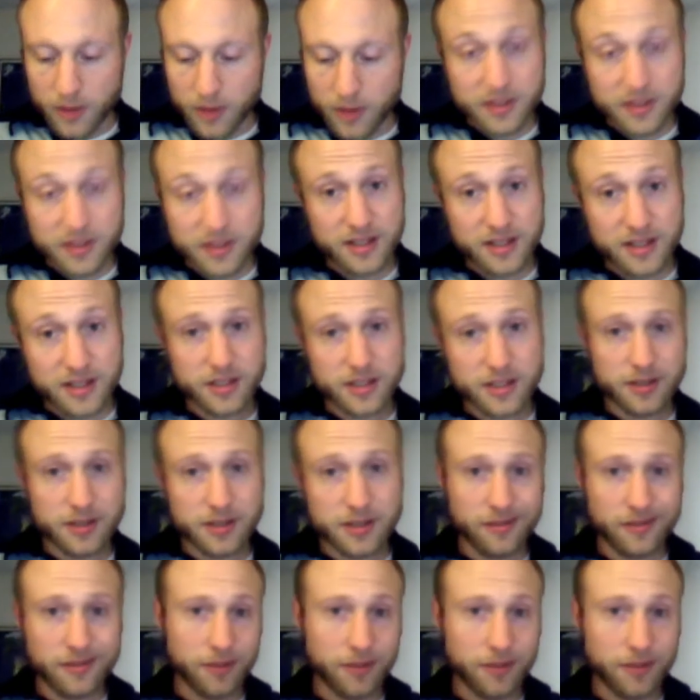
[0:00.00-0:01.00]

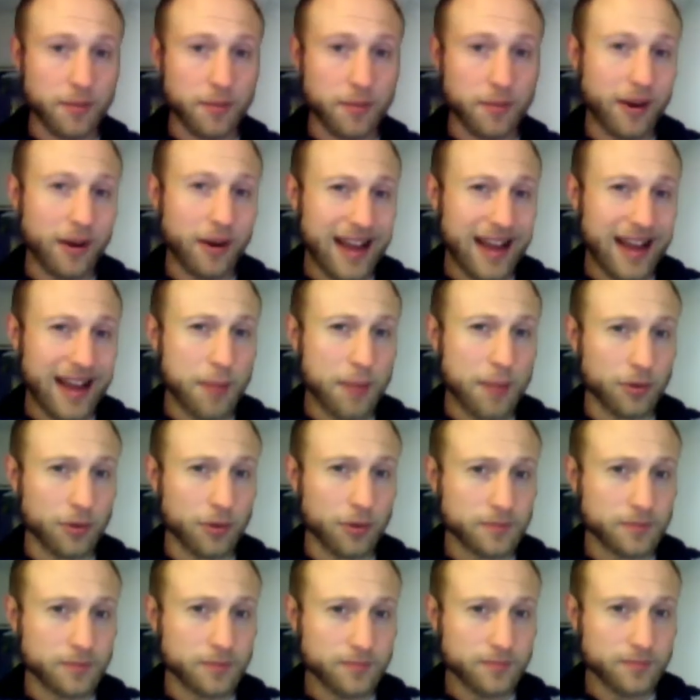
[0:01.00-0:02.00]
since from about
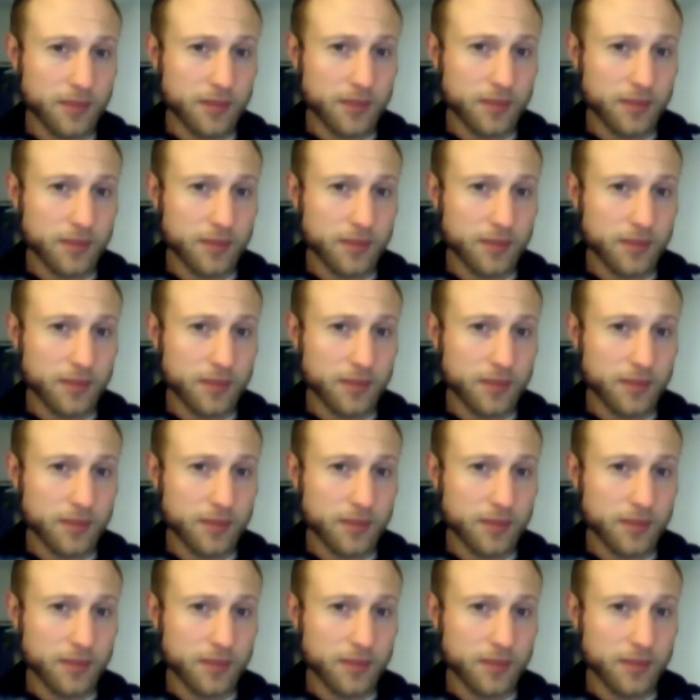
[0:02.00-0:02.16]
April